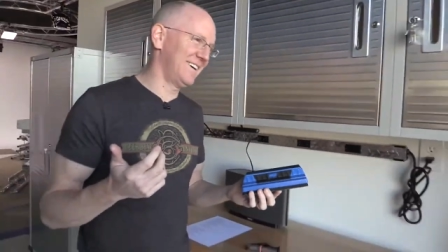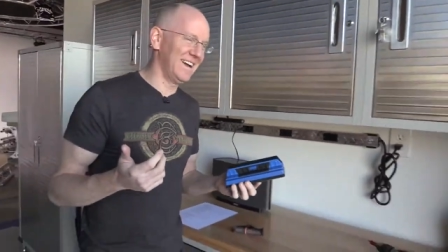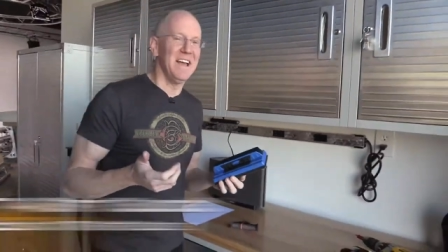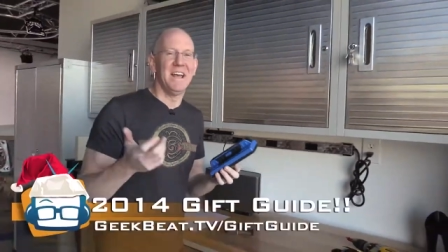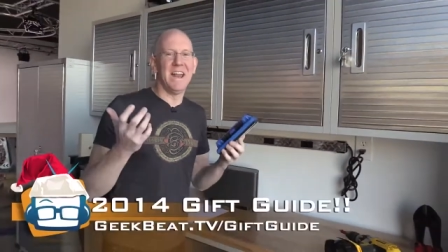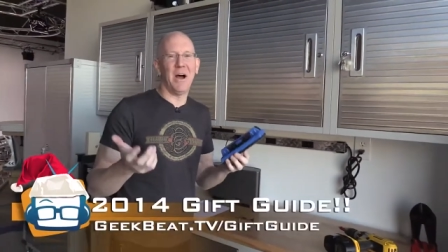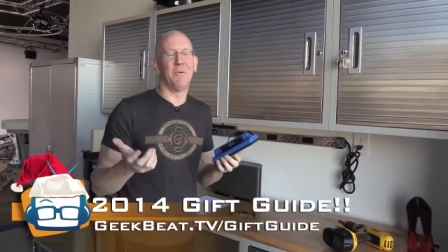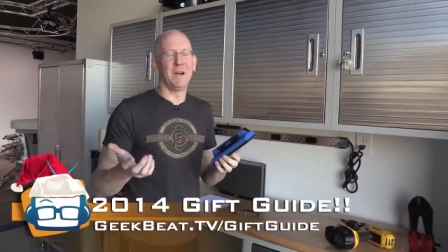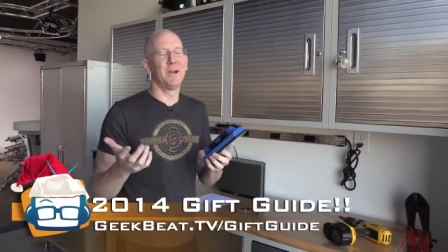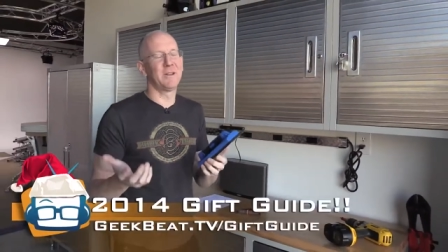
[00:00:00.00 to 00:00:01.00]
Right. Now
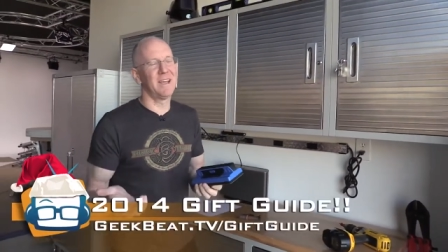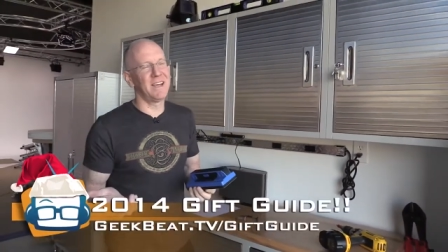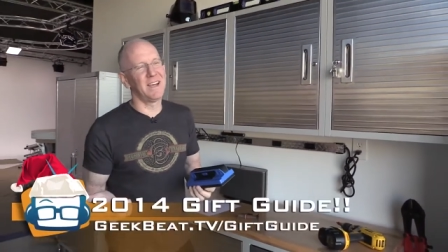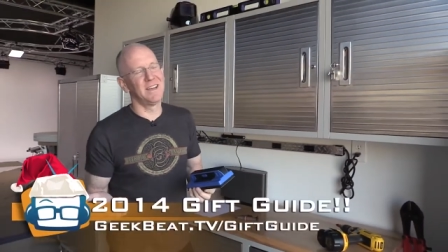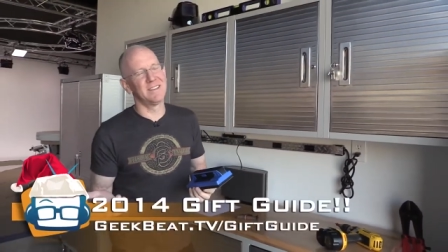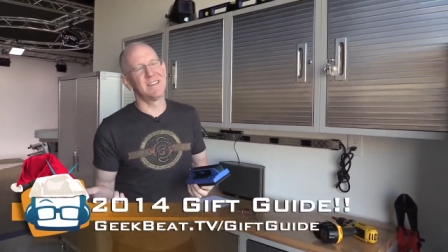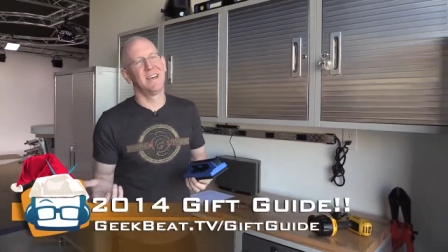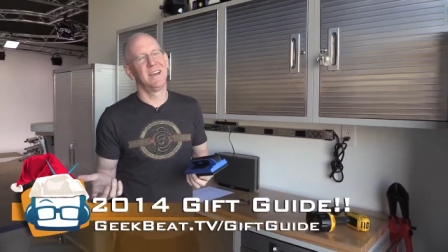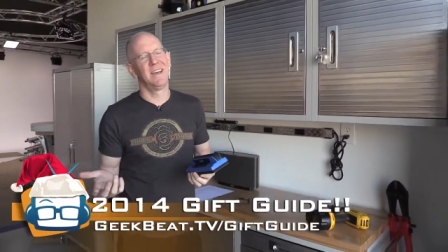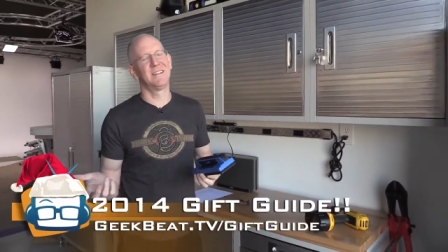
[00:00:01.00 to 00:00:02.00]
what you're thinking is,
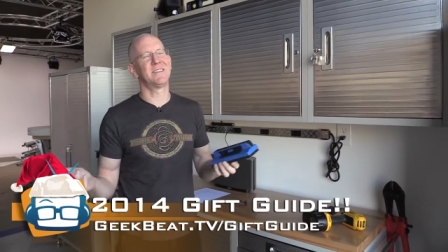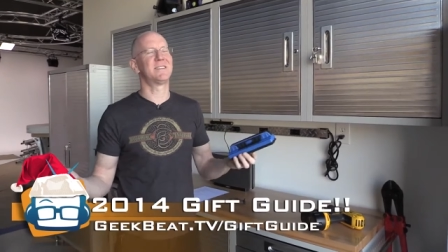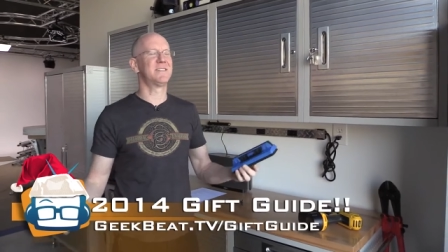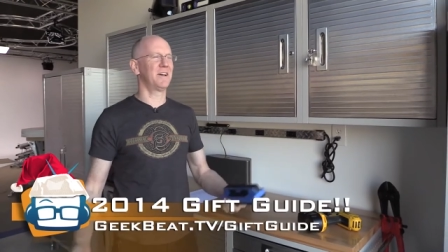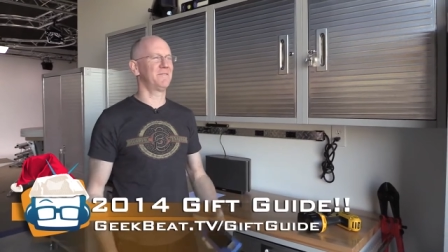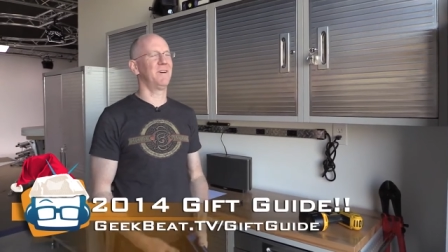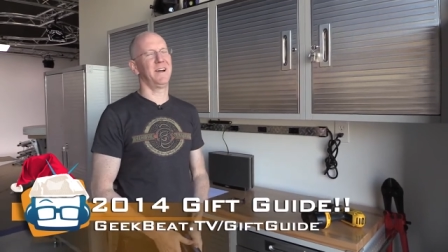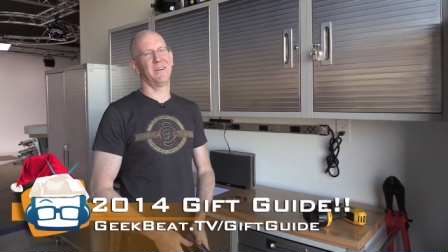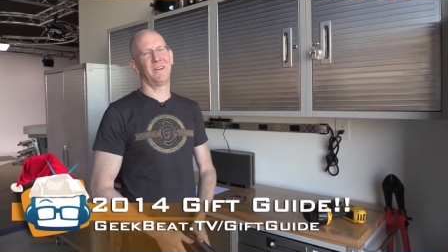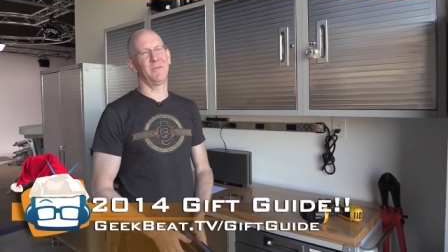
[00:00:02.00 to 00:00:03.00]
it's a stud
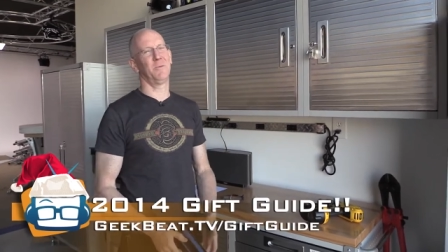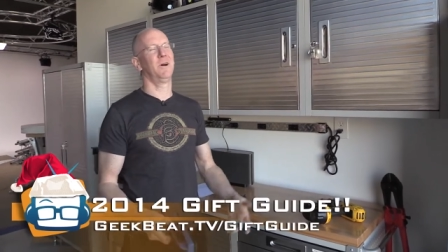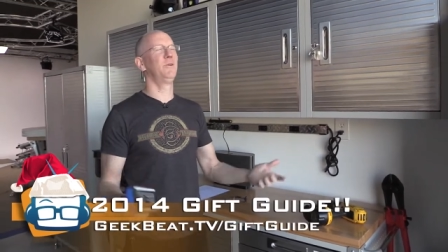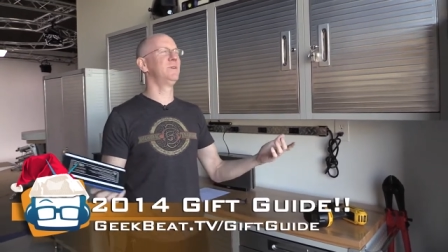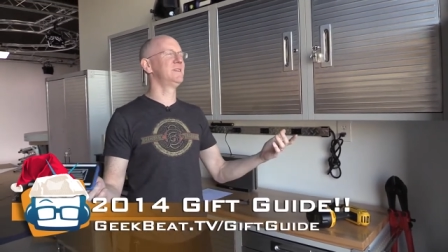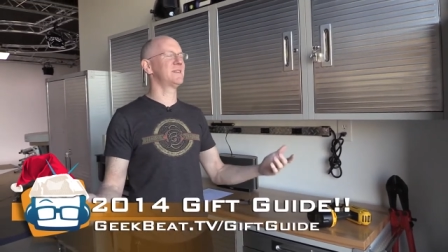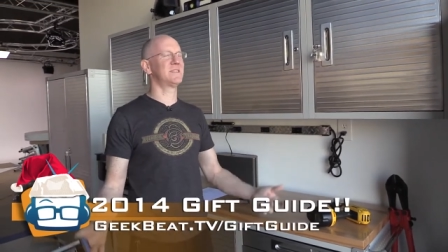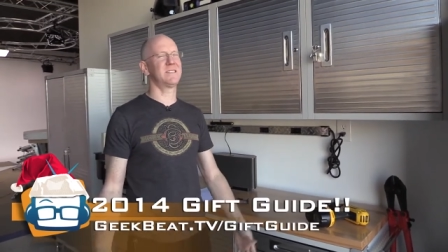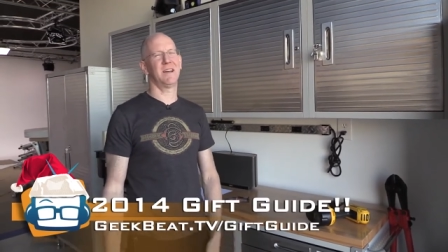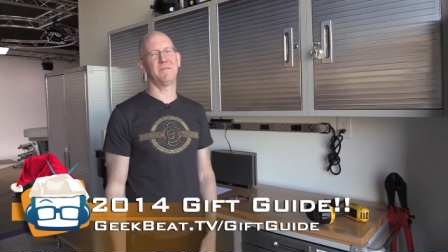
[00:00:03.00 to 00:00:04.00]
finder. Well, who needs a
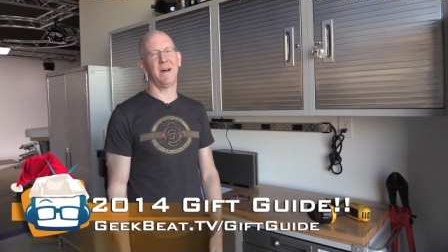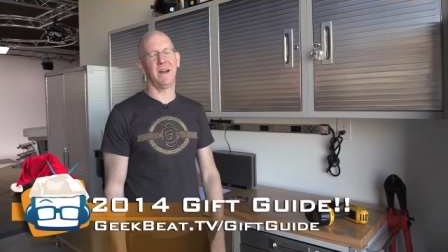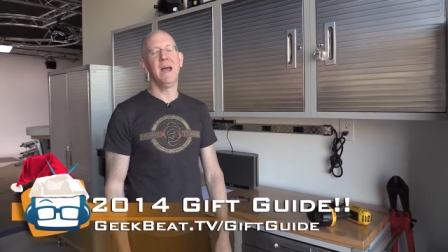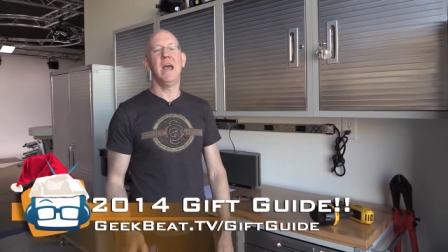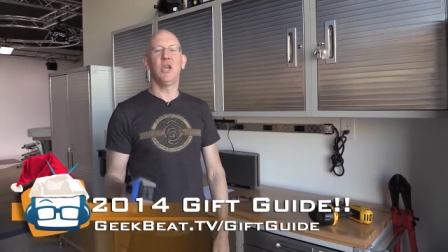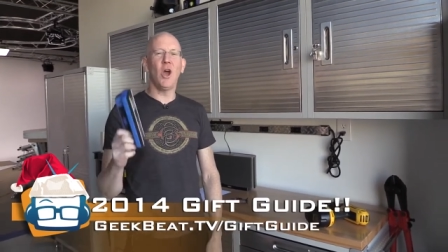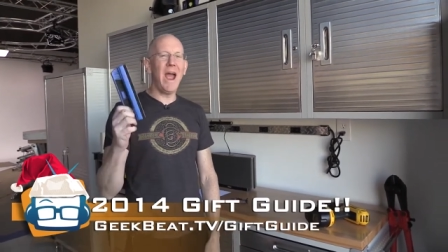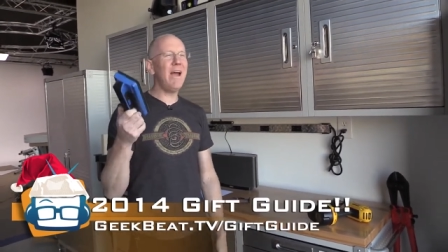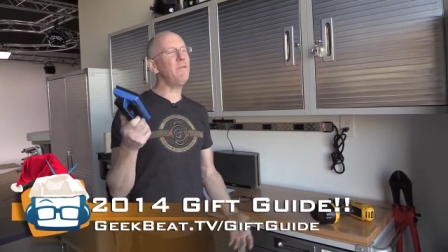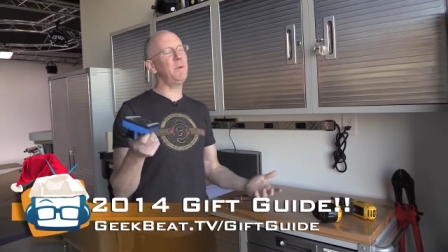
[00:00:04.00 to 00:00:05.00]
stud finder? Yeah,
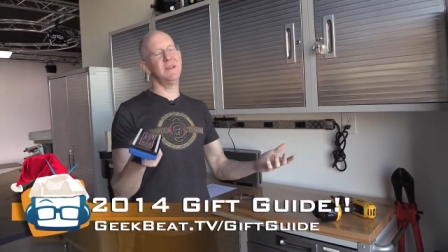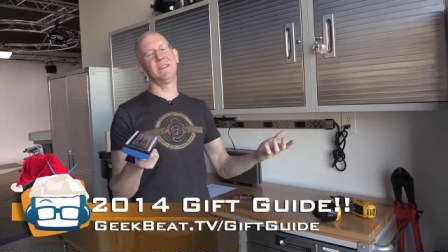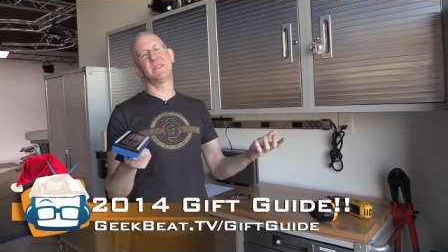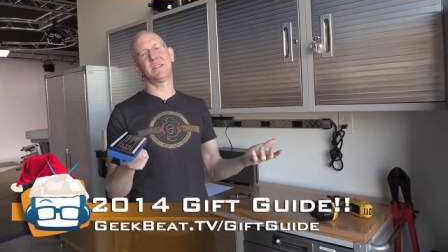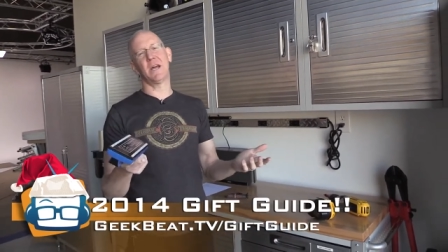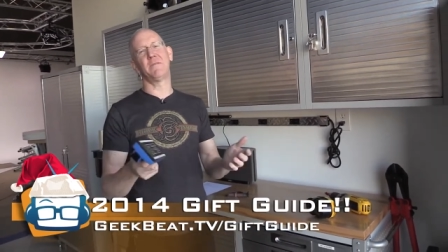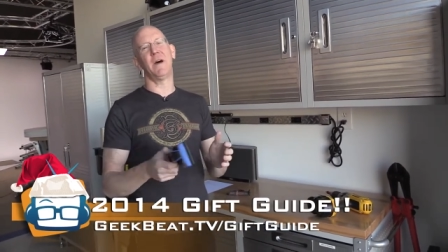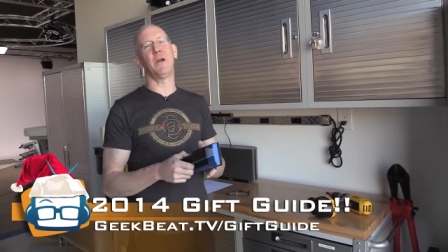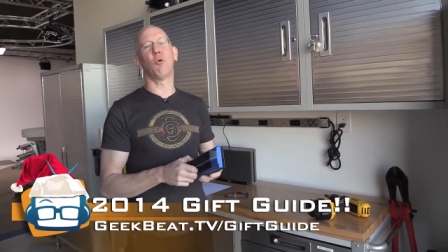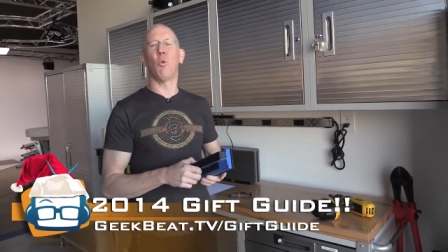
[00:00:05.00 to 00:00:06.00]
everybody needs a stud
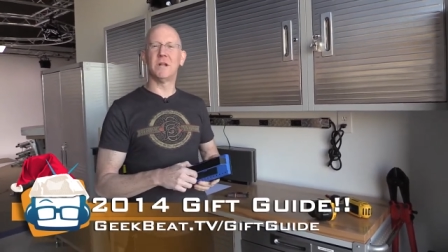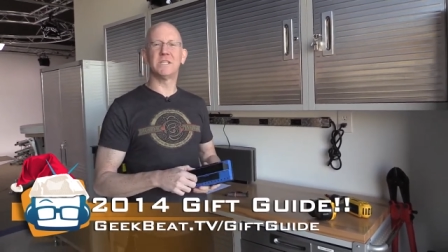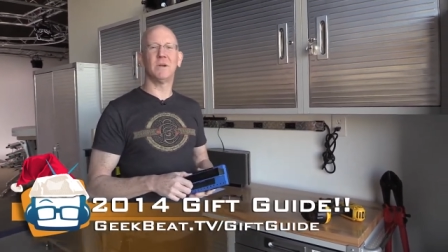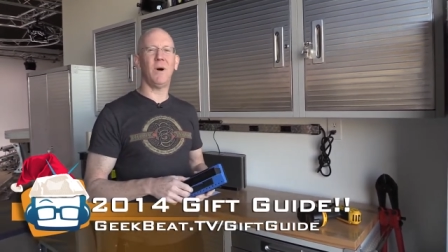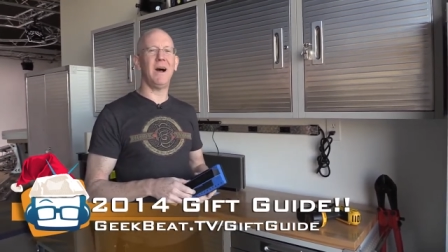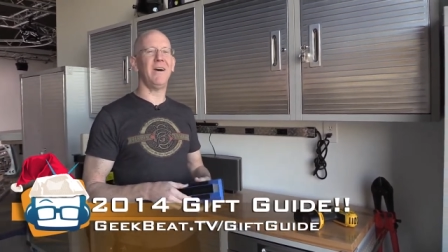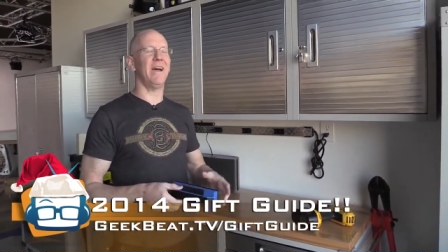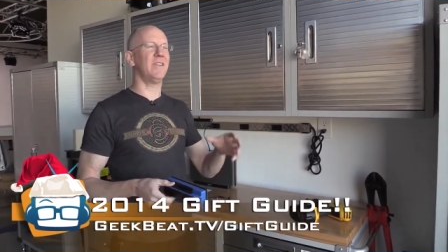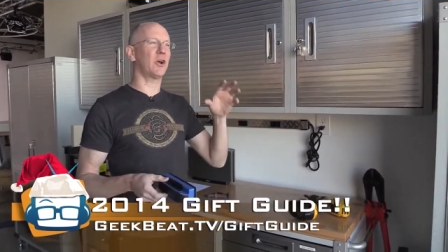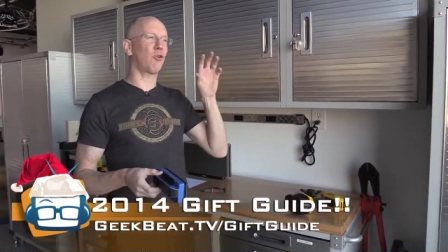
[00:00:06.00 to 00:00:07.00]
finder once in a while,
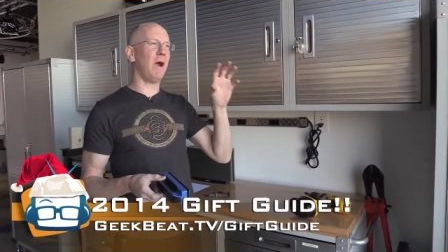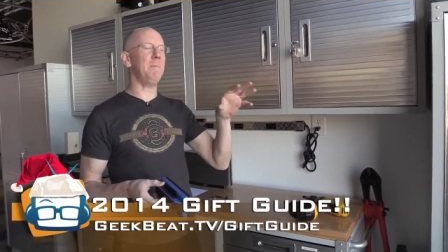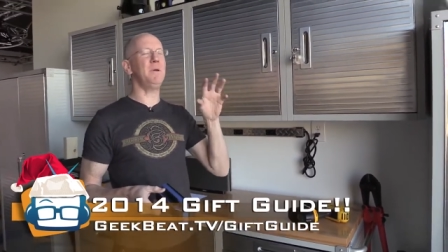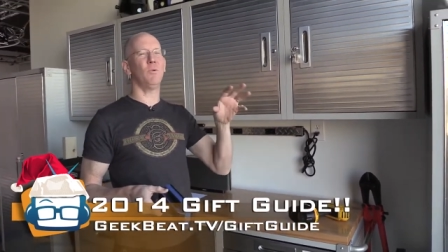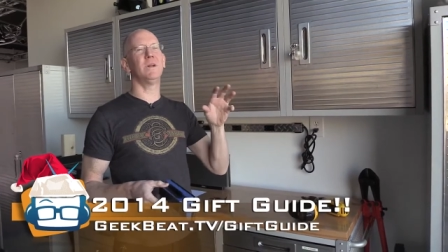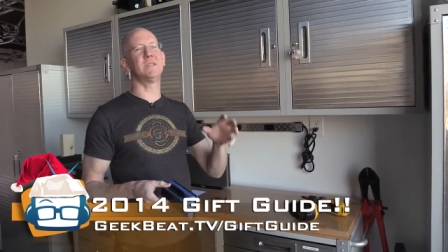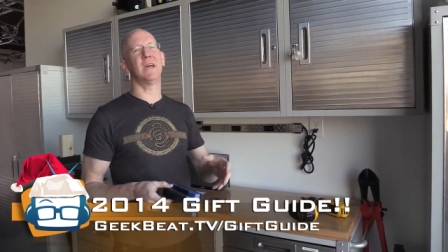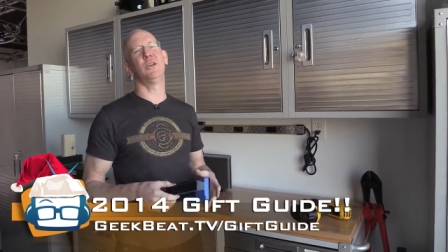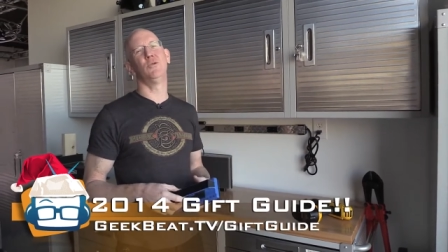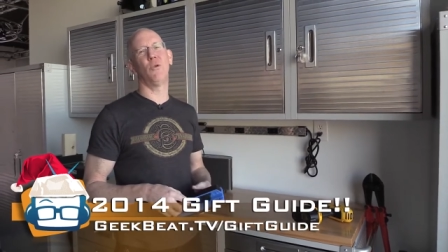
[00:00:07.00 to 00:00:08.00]
and the crappy ones
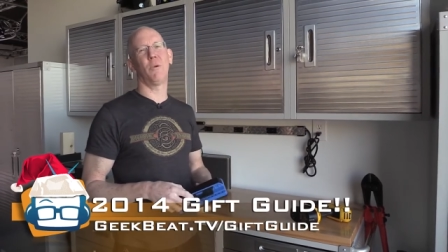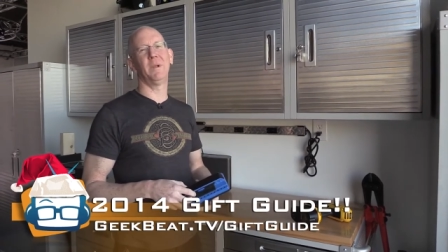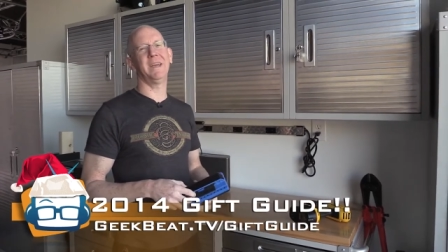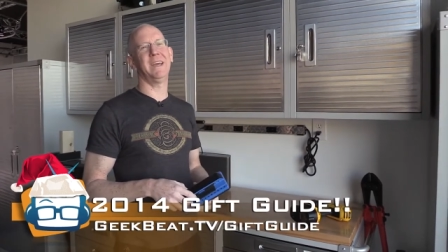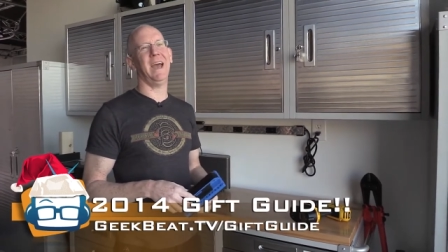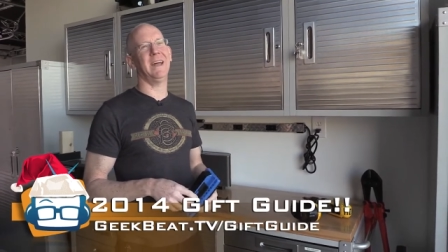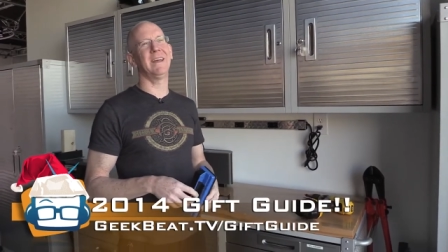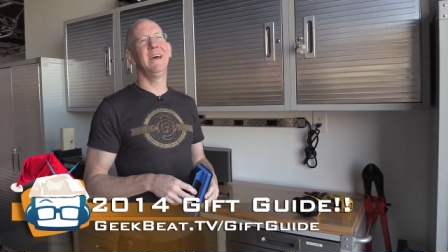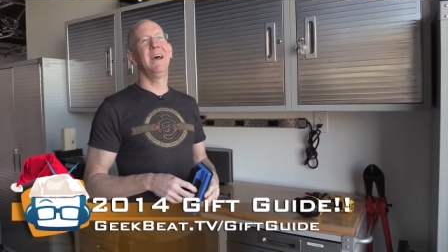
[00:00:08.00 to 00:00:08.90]
that you normally get,